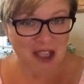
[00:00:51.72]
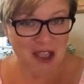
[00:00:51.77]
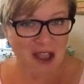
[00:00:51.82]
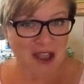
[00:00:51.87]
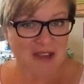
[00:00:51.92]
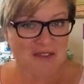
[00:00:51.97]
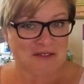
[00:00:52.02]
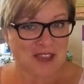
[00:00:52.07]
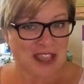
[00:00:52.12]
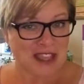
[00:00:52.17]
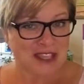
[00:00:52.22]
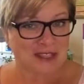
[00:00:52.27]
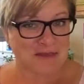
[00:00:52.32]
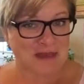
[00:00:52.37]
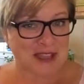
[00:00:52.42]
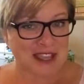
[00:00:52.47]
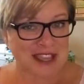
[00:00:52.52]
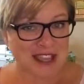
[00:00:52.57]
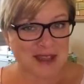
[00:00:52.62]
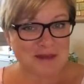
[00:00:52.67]
on
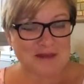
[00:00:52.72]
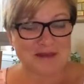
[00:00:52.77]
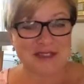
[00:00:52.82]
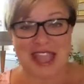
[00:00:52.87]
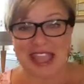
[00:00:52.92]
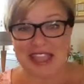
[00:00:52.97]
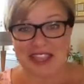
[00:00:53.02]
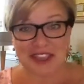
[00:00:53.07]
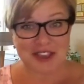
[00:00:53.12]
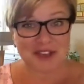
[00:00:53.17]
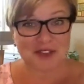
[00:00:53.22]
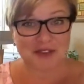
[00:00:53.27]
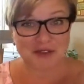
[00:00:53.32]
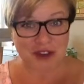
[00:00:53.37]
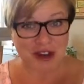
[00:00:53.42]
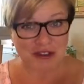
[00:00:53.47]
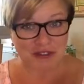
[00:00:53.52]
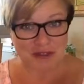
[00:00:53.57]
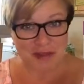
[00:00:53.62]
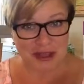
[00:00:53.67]
Facebook. Thank you for
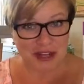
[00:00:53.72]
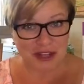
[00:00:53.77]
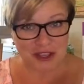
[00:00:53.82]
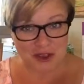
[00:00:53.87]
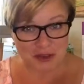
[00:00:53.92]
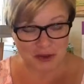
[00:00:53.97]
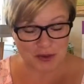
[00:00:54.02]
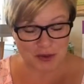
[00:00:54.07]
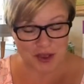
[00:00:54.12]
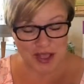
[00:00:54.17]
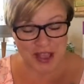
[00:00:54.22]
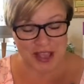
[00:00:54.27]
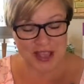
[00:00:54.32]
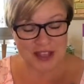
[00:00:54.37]
everybody who